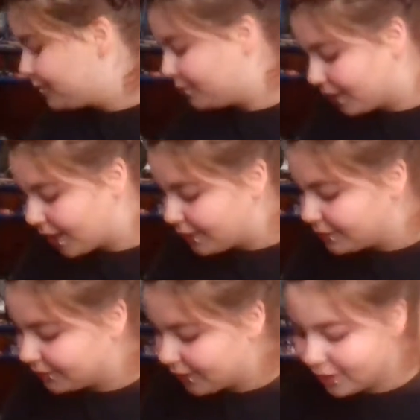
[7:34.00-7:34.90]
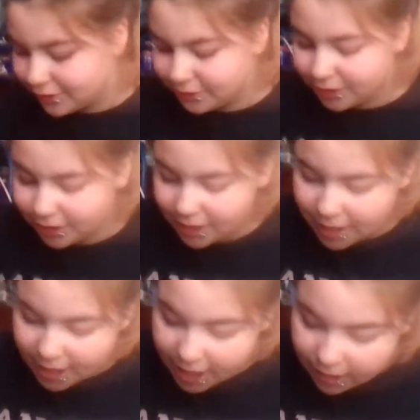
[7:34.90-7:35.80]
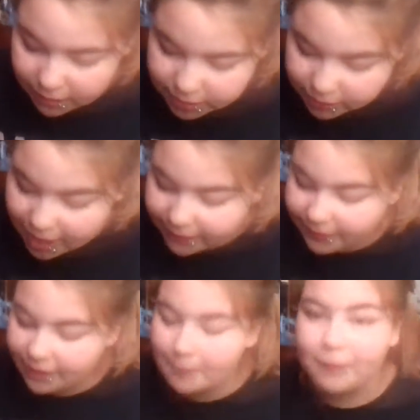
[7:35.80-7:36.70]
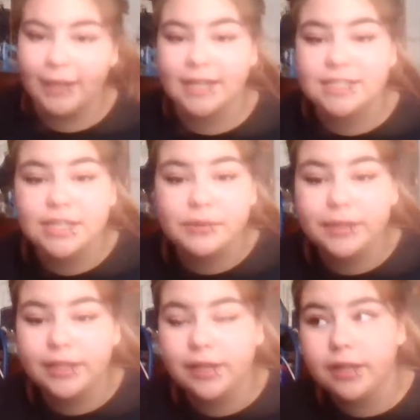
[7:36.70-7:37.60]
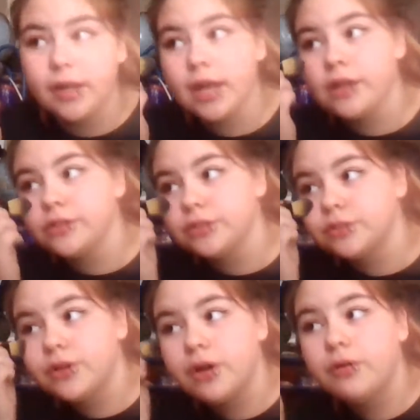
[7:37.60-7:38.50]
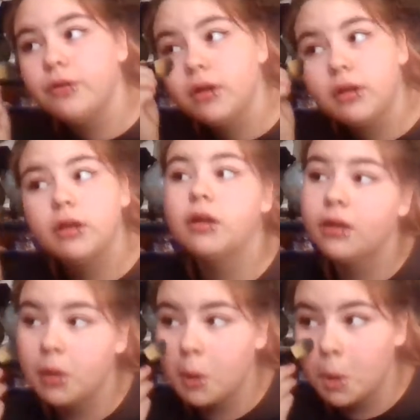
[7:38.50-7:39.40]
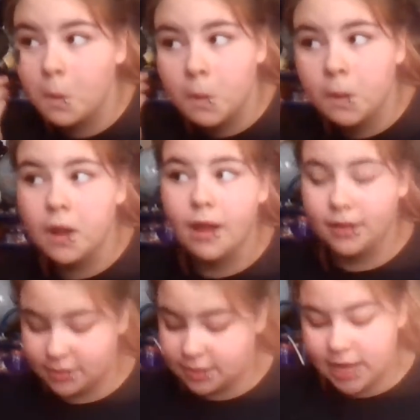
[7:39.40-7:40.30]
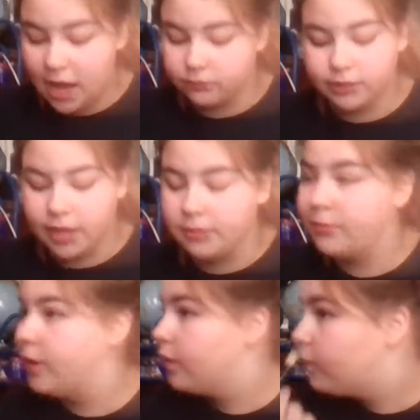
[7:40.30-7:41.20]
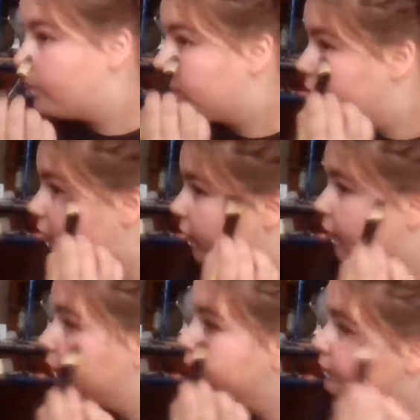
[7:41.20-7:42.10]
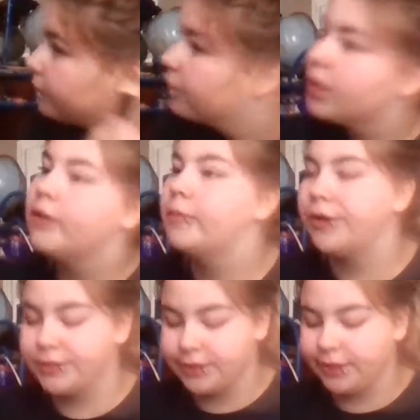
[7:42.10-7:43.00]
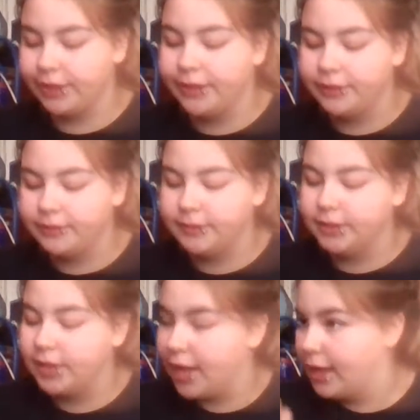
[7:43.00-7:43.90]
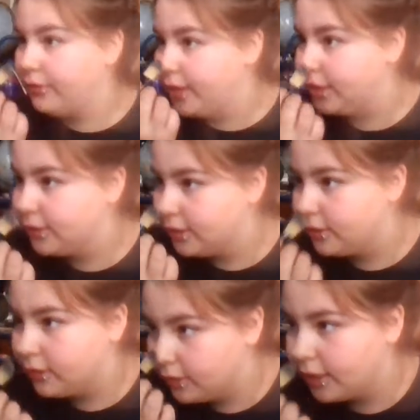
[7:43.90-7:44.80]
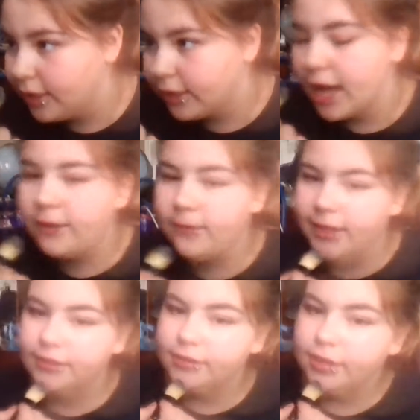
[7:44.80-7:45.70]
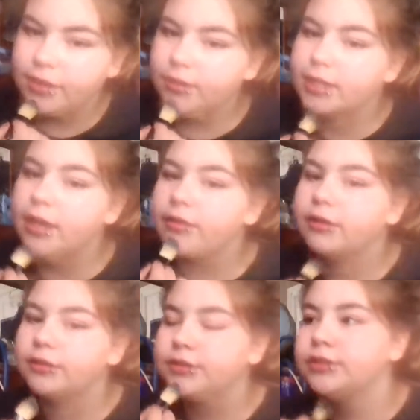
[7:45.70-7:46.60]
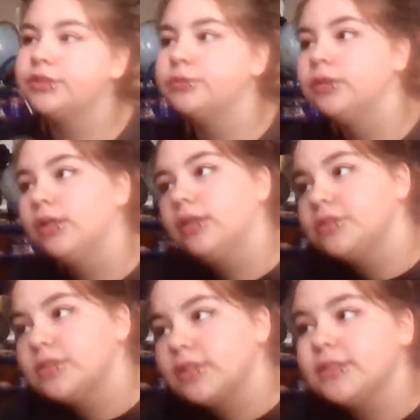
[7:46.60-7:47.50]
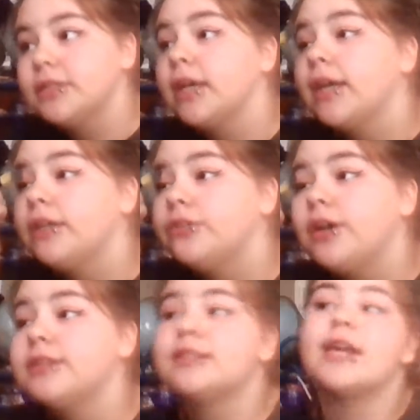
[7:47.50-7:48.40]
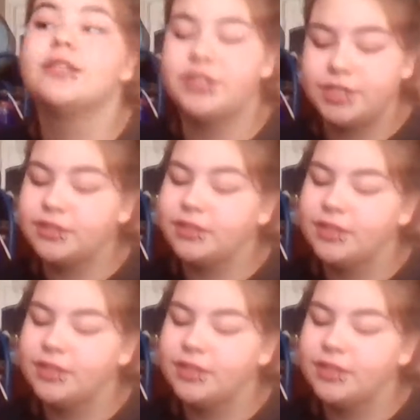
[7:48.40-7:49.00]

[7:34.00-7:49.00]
the one that I use for contour. It also kind of like blends it really good, and just go to town with how bright you want to highlight. Personally, I don't like to glow like other girls do, just because like it draws attention